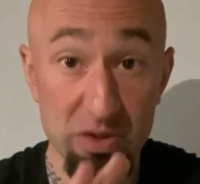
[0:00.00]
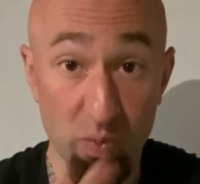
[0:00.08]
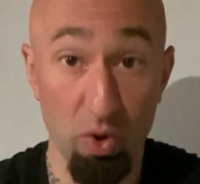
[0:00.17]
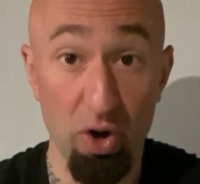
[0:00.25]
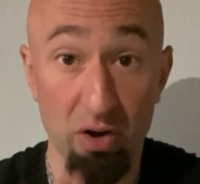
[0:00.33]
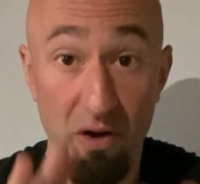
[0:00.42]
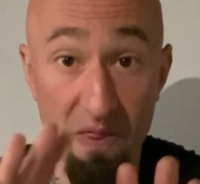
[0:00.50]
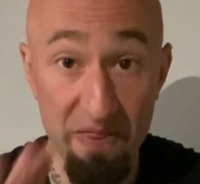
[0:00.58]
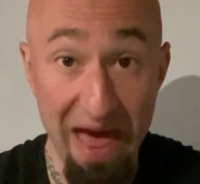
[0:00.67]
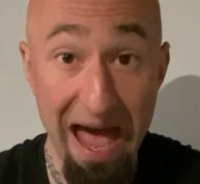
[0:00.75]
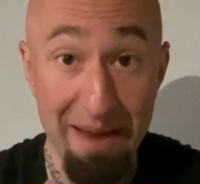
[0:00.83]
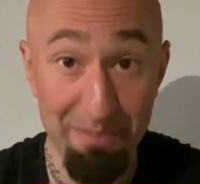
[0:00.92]
work on
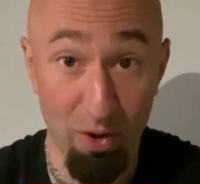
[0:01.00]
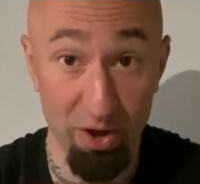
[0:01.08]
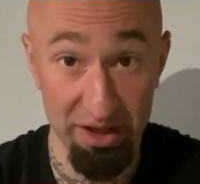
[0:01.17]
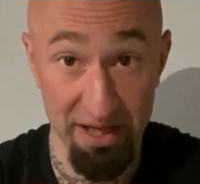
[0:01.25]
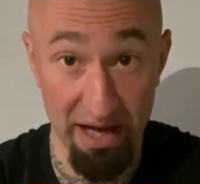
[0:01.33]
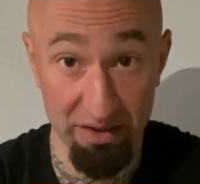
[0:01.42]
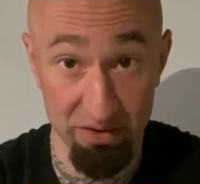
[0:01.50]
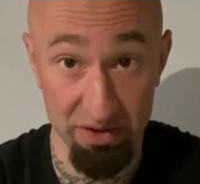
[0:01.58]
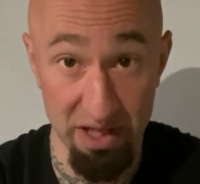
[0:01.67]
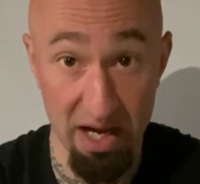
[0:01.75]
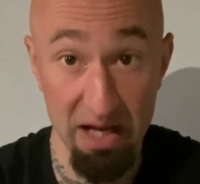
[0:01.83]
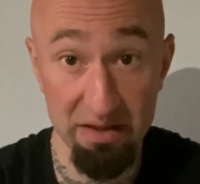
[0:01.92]
that part of the
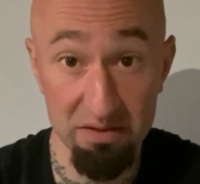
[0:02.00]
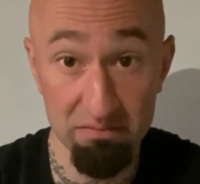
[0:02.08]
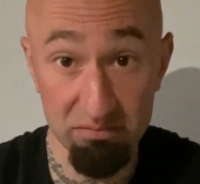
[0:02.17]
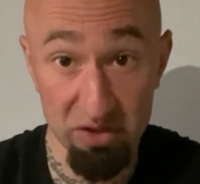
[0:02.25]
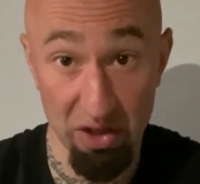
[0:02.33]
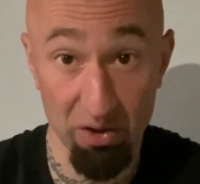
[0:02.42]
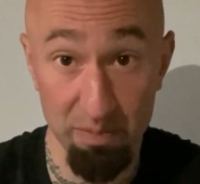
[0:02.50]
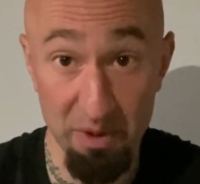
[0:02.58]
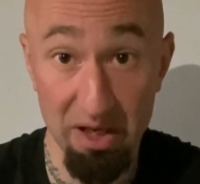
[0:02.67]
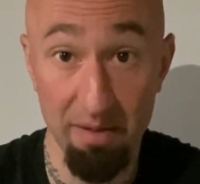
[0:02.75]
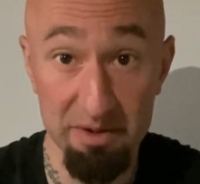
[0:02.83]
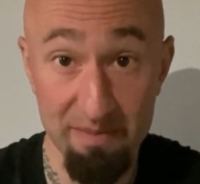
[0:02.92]
exercise until it
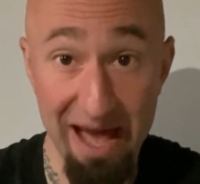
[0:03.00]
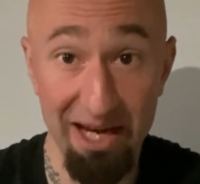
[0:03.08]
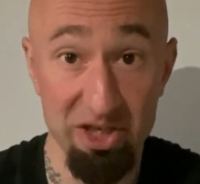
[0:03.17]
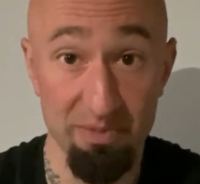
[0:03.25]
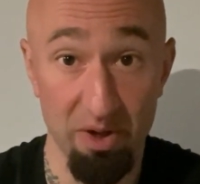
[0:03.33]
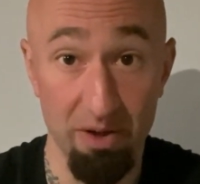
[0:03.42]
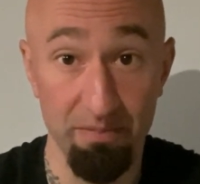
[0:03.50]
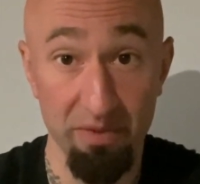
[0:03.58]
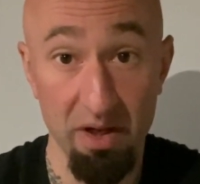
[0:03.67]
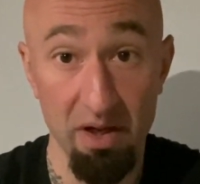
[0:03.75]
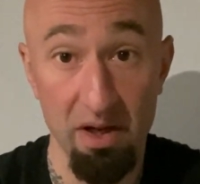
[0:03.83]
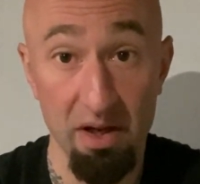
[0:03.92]
becomes manageable.
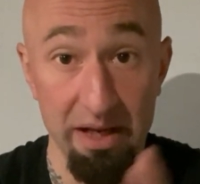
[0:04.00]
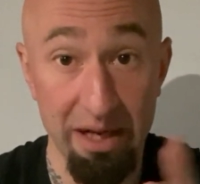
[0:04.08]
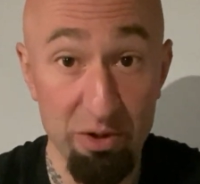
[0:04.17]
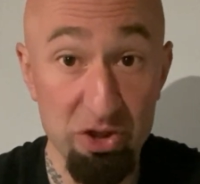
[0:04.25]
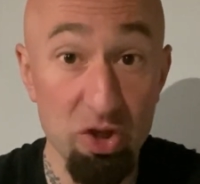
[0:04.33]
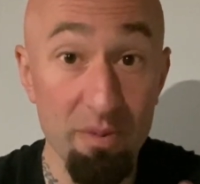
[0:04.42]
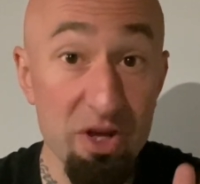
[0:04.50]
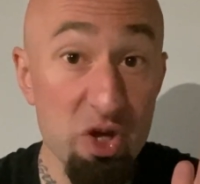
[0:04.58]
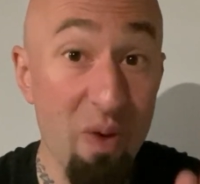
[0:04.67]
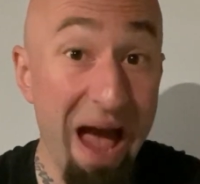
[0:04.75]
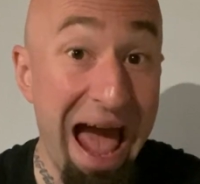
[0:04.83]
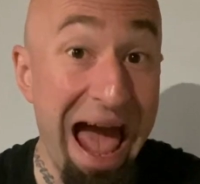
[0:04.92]
Now assuming you
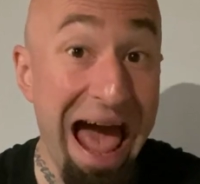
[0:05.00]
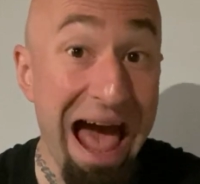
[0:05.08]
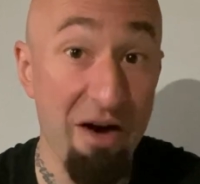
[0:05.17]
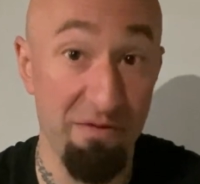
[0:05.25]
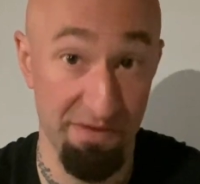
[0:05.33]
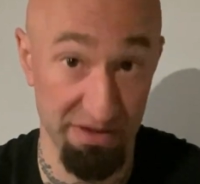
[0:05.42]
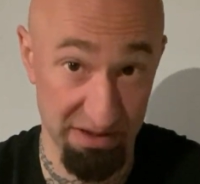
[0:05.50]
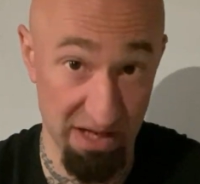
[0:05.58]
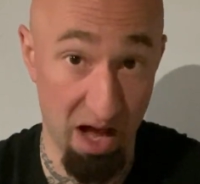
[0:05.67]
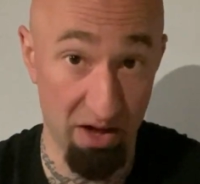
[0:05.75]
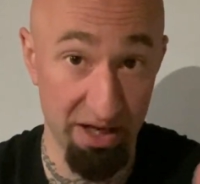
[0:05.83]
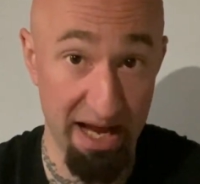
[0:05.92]
have a
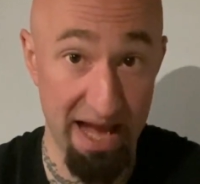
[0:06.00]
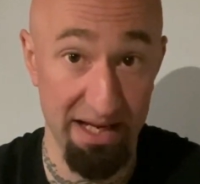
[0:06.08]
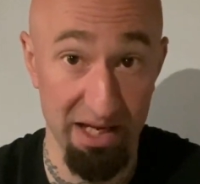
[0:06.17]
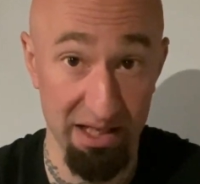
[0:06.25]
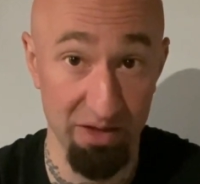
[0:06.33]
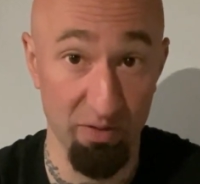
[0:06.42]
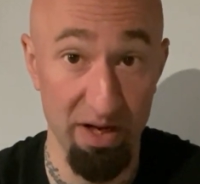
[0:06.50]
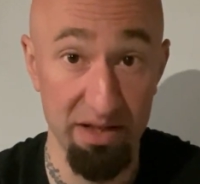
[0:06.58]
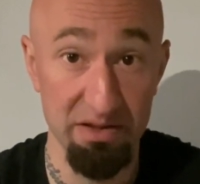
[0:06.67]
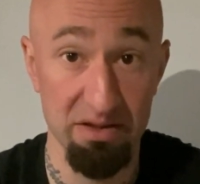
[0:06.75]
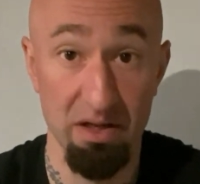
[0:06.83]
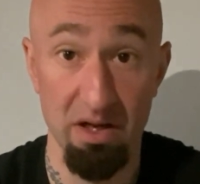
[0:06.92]
solid hanging knee
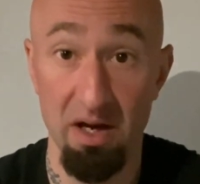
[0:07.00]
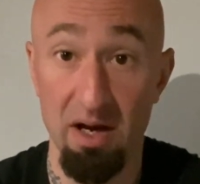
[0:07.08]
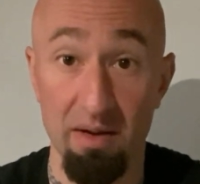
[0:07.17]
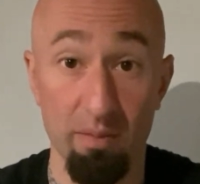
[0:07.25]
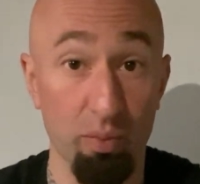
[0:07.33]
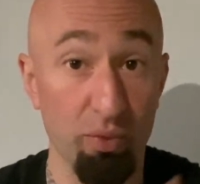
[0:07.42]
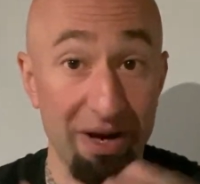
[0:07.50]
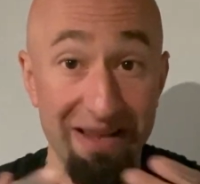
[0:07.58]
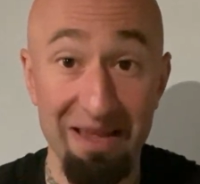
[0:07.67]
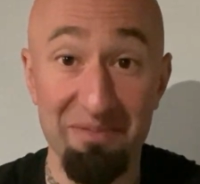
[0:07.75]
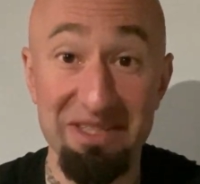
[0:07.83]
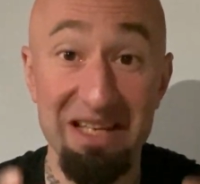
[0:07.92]
raise, bring
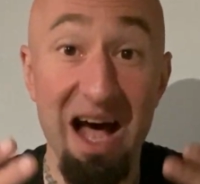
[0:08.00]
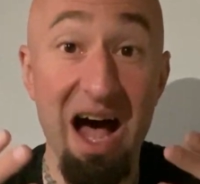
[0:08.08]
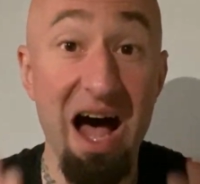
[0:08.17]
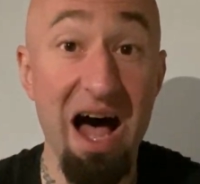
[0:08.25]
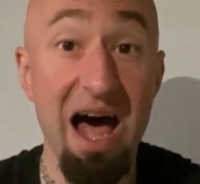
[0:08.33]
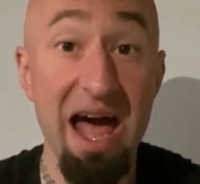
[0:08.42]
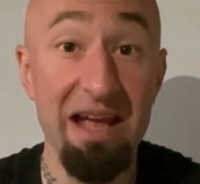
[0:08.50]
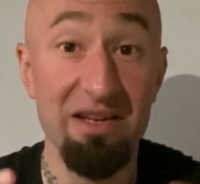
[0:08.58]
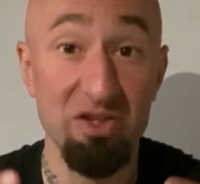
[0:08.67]
them as high as